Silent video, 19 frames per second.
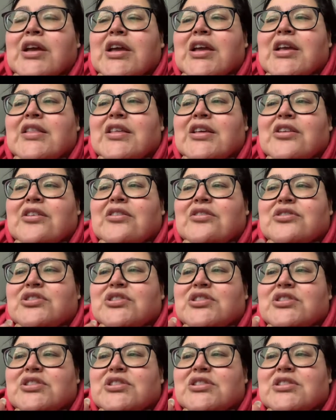And then I'll
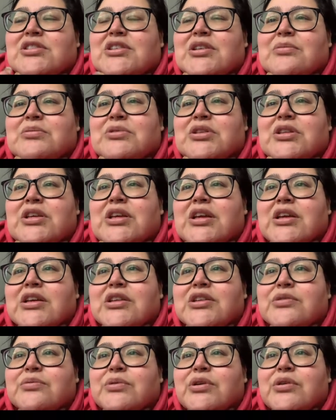just skip to the
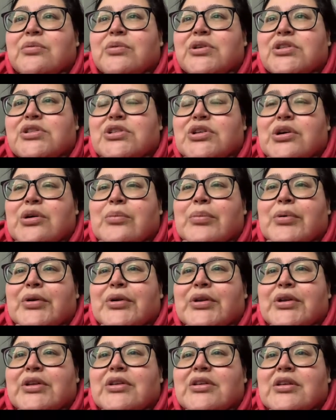end where we start
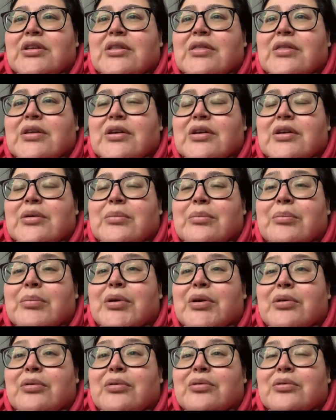putting the
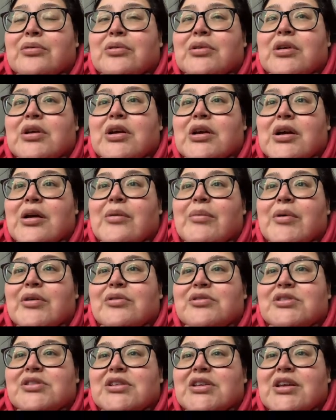bill
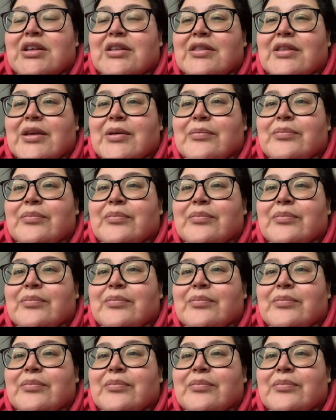amounts in there.